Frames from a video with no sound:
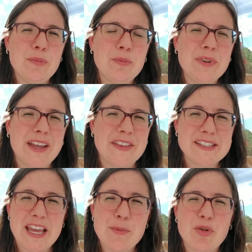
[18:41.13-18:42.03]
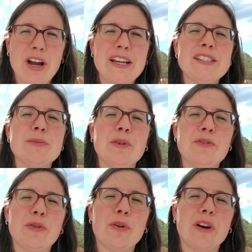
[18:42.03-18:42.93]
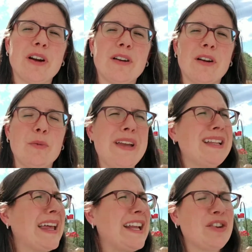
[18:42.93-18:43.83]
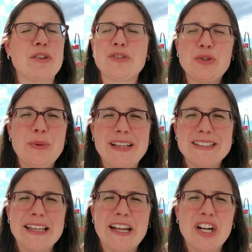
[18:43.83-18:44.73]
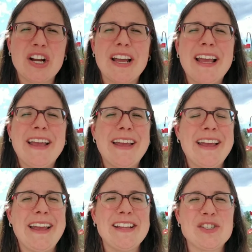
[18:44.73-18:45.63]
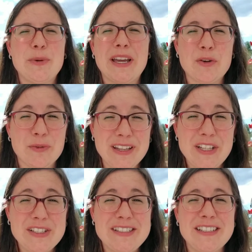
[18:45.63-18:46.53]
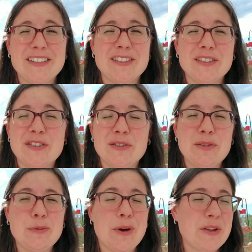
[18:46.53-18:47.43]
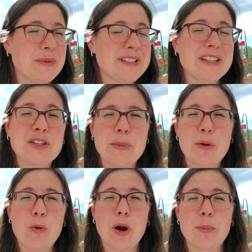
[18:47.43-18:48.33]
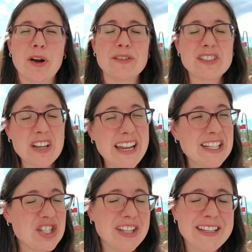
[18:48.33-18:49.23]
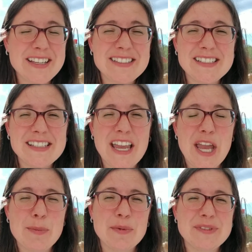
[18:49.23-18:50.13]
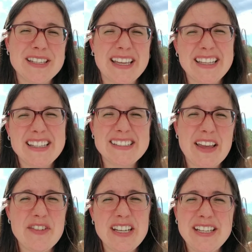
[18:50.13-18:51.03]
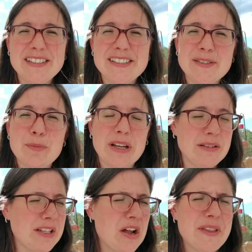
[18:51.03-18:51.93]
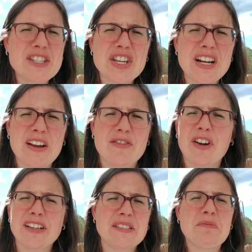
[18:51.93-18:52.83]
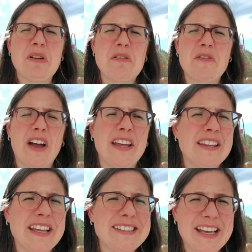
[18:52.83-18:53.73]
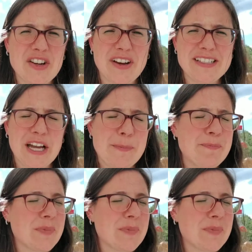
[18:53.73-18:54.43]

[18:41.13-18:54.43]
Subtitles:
get the same price, but for a week later or 2 weeks later. And so we got a really good deal. Weather was a little bit warmer. It was still kind of chilly because it's the Cape. It was like in the 70s, but that's good enough for us. We were fine. The kids had a great time.